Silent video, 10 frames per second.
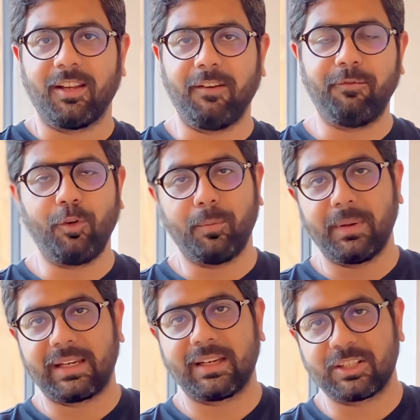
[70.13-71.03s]
If you're
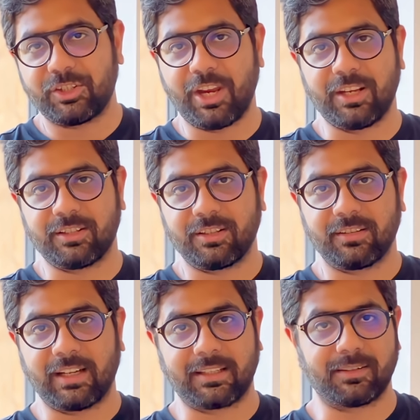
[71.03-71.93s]
making a change
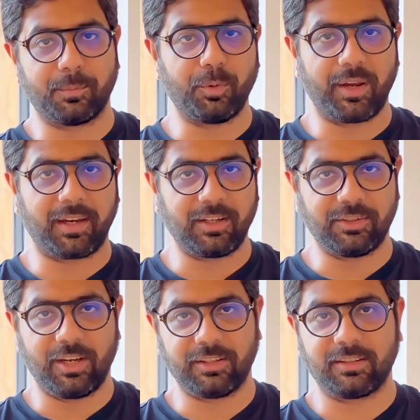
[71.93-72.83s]
that is a breaking
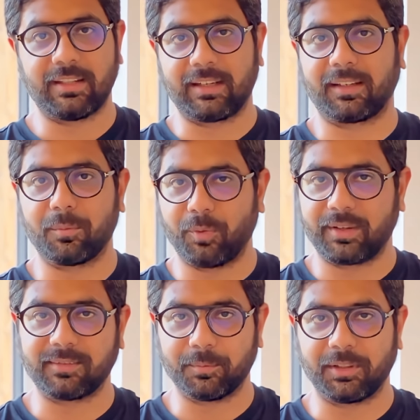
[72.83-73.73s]
change that can
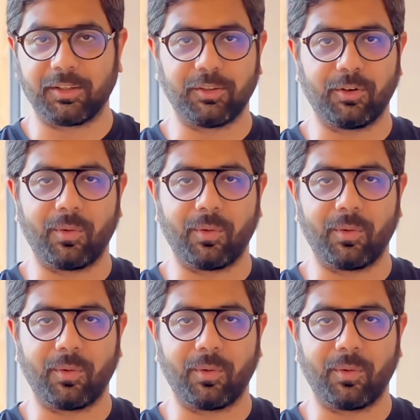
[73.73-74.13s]
break something in your